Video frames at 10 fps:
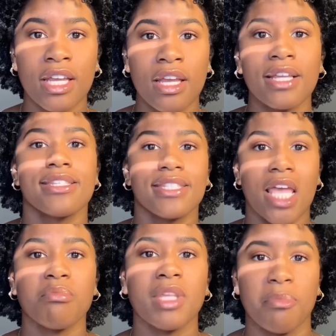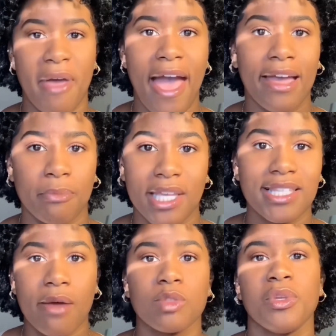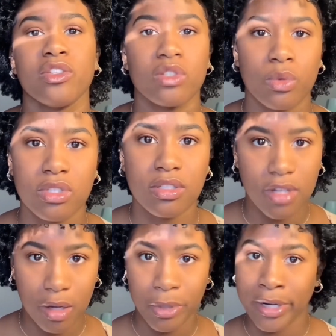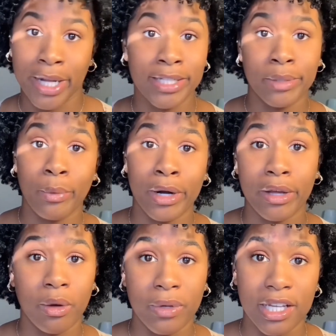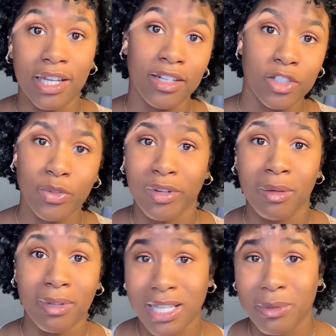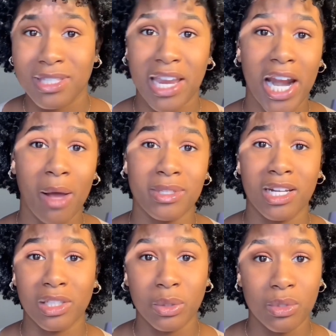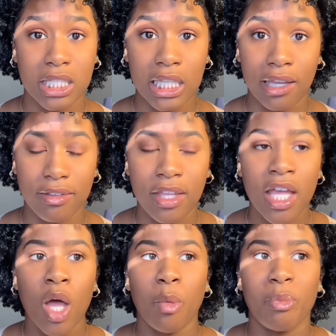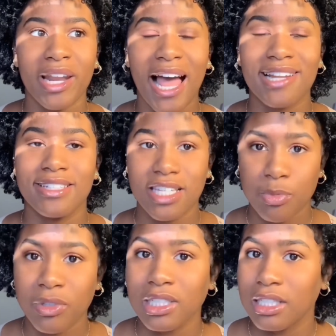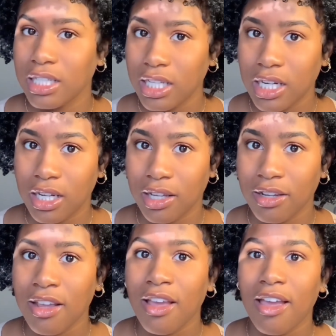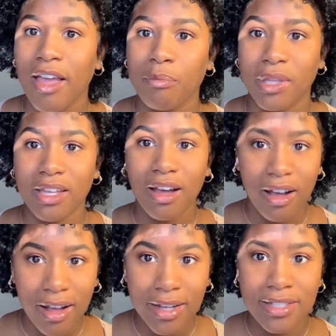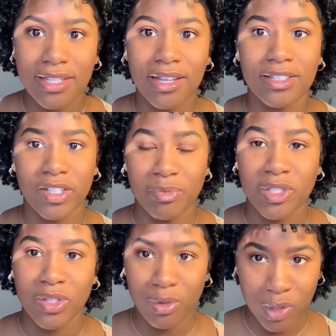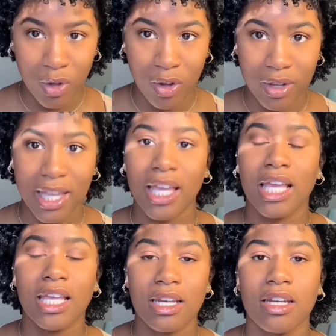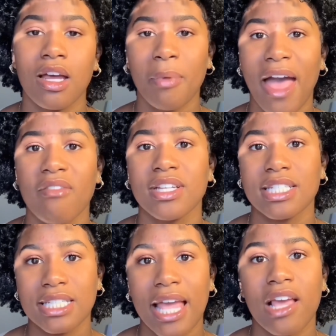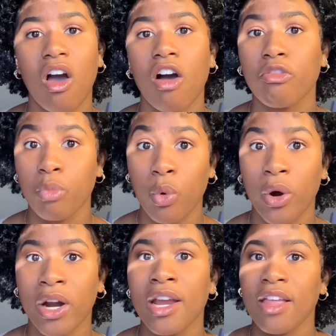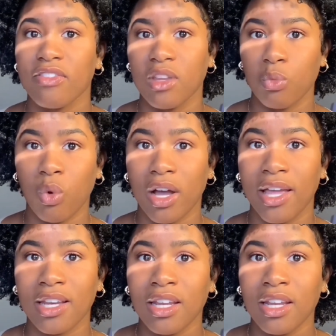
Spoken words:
set me back, because I was being so stubborn. I didn't want to go get a trim because I was scared I was going to lose length, but I desperately needed it. And because it took me so long, he ended up having to take off more than what